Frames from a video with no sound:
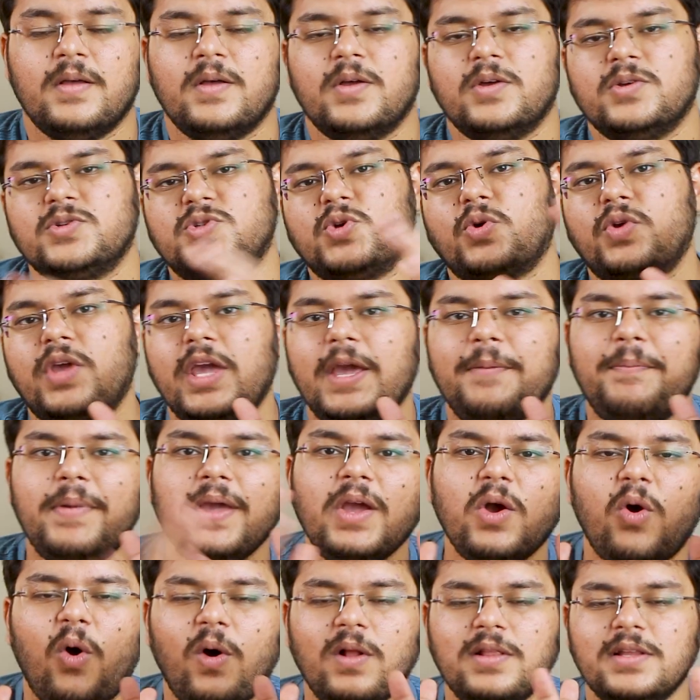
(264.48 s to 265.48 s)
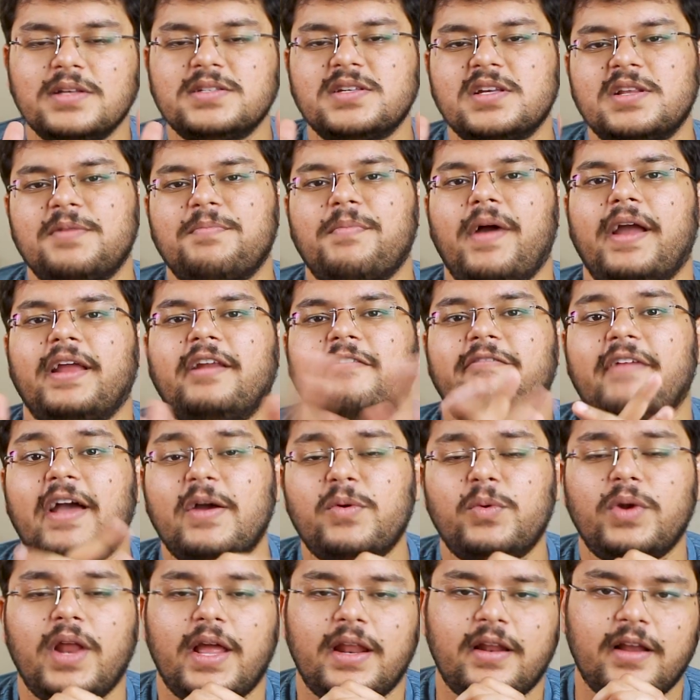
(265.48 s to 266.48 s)
So keeping all this in mind, where
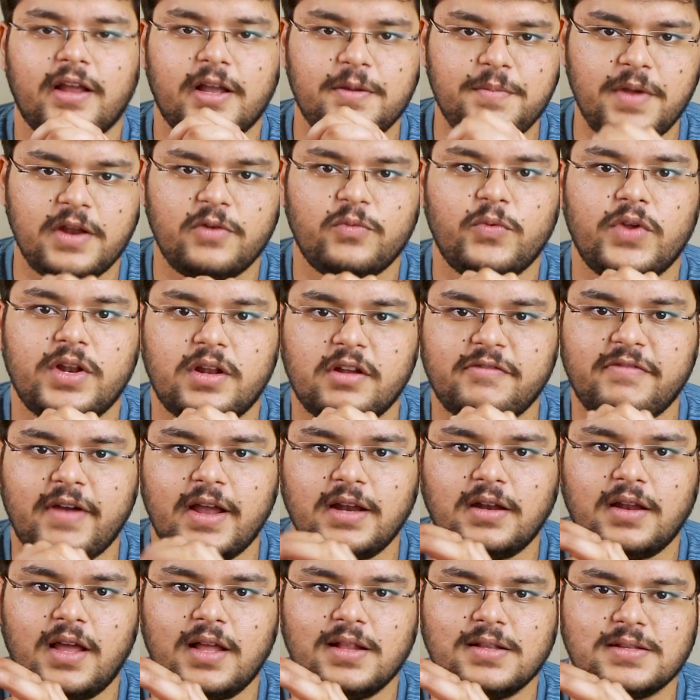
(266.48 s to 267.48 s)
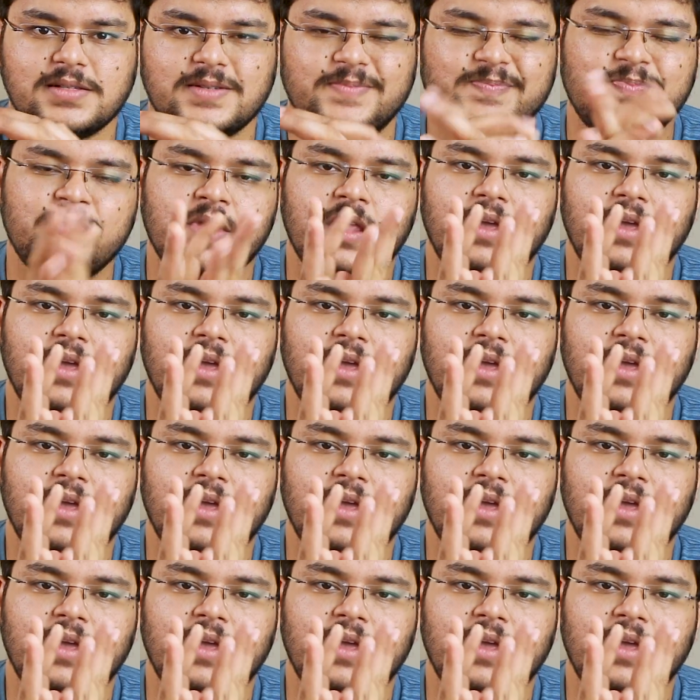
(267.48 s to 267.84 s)
would I recommend vitrified tiles?